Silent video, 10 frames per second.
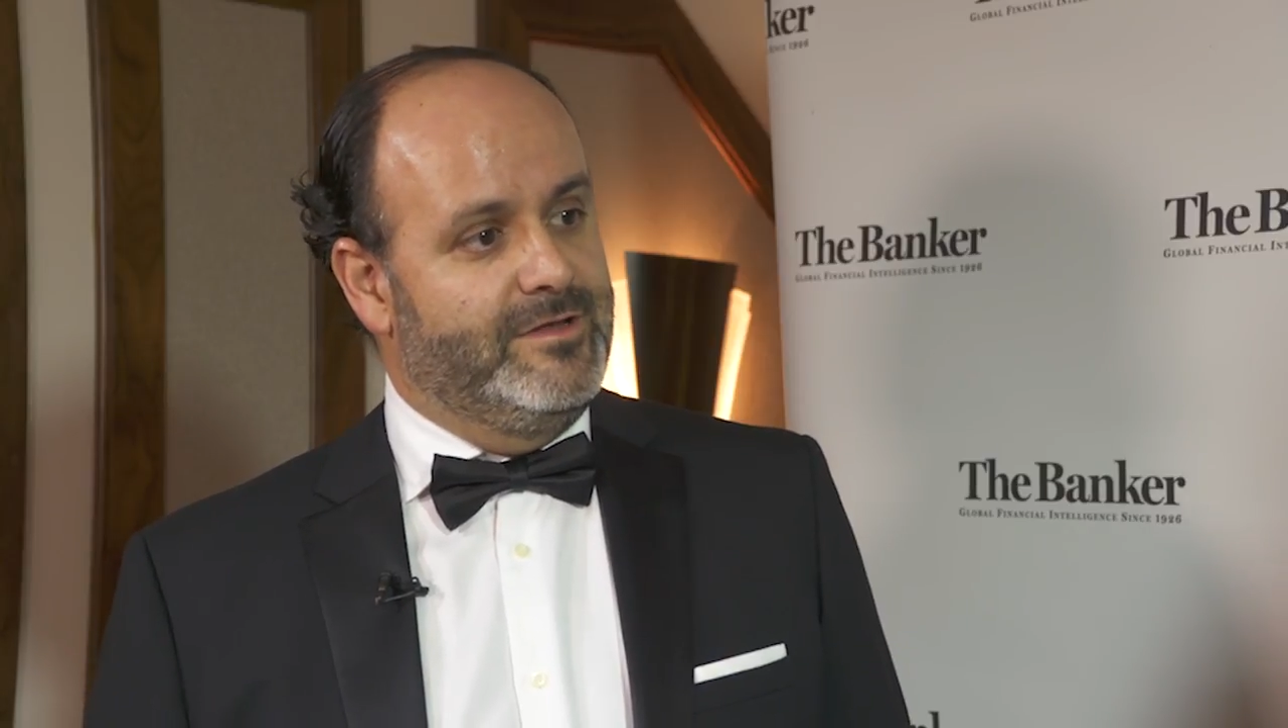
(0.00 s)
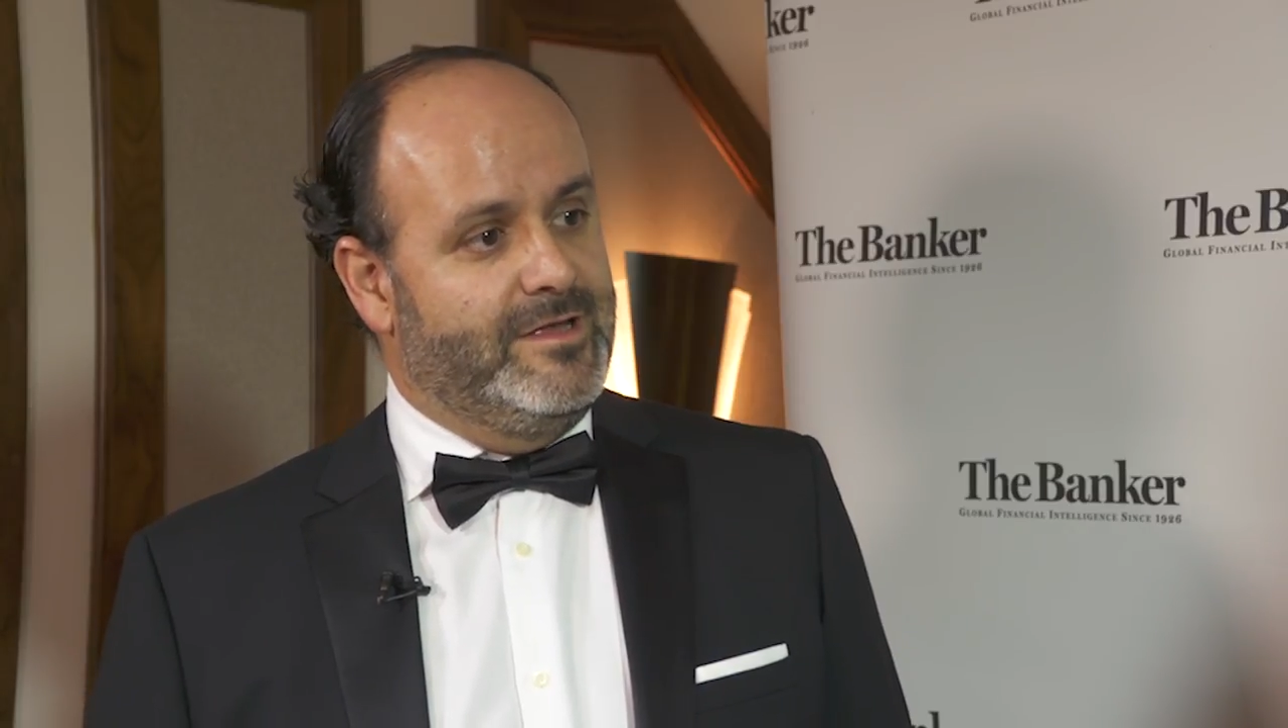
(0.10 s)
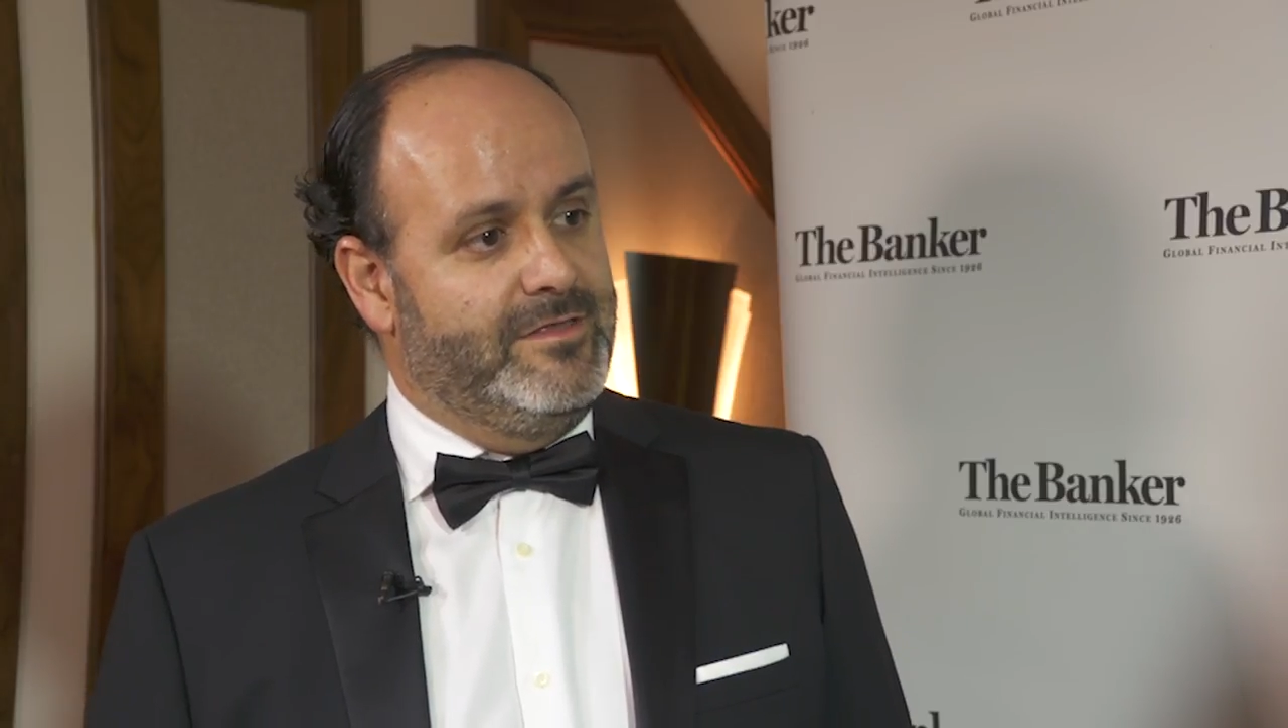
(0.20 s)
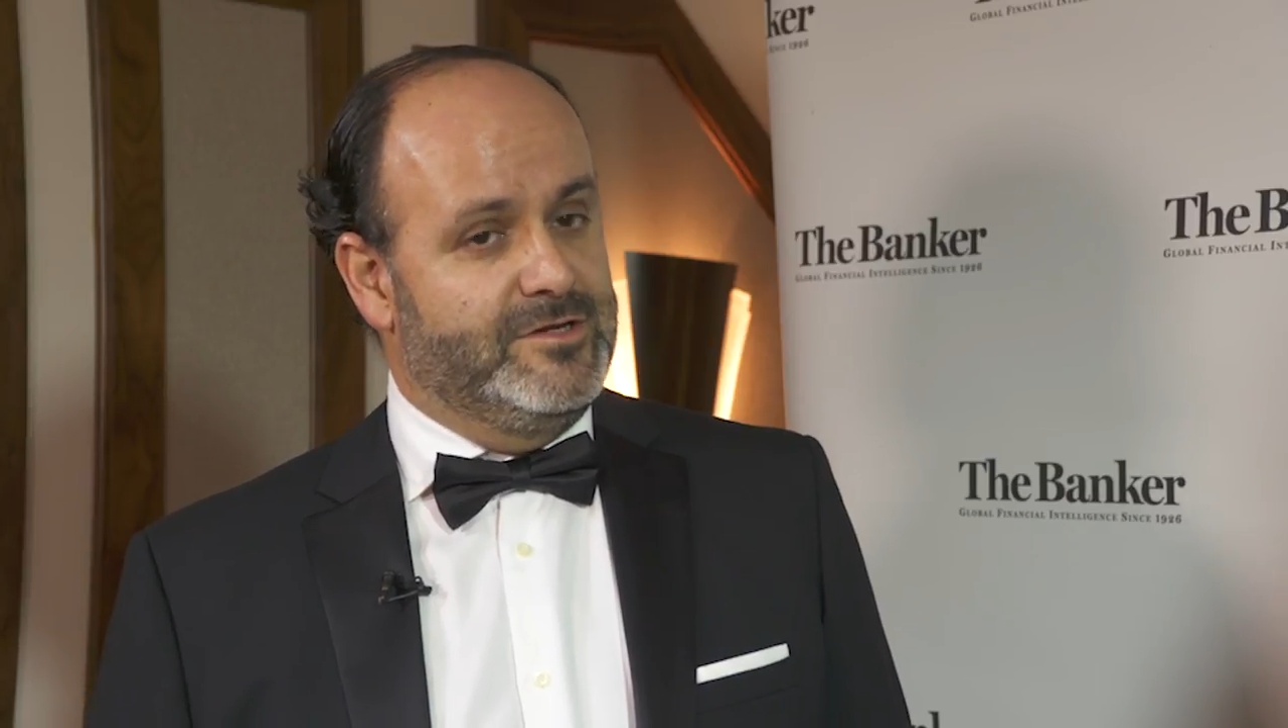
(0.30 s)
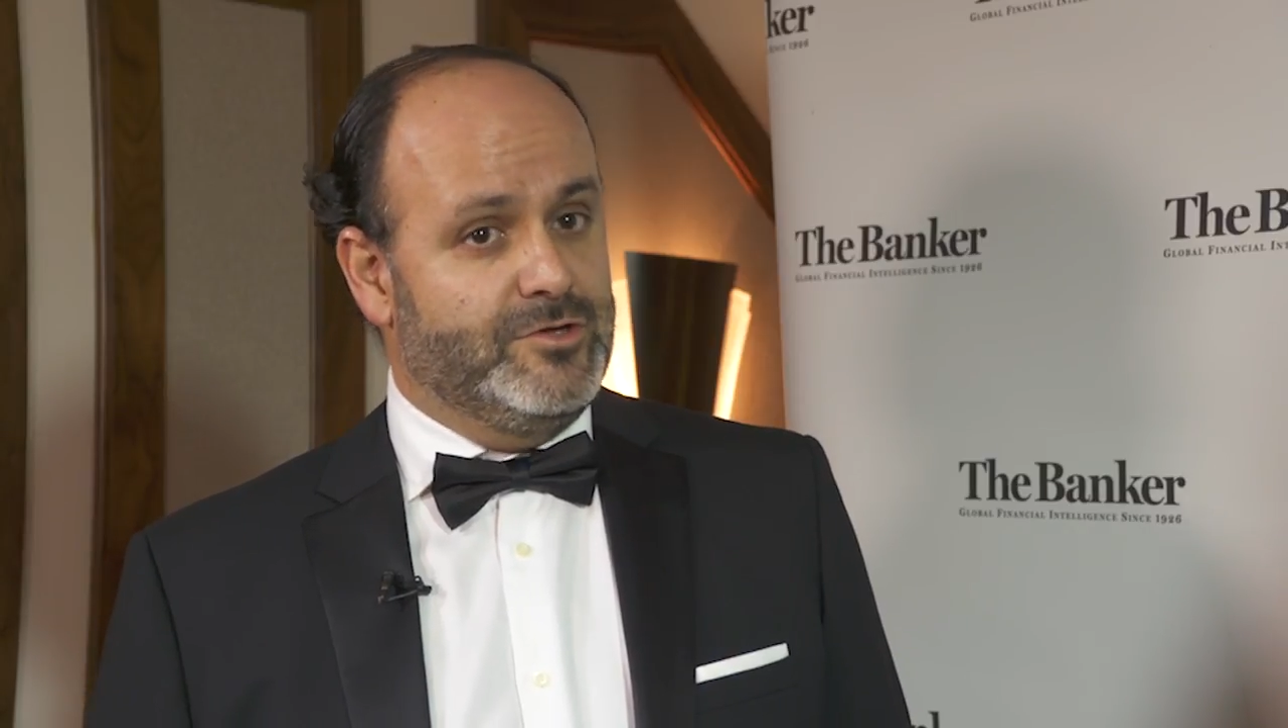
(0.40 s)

in that thing.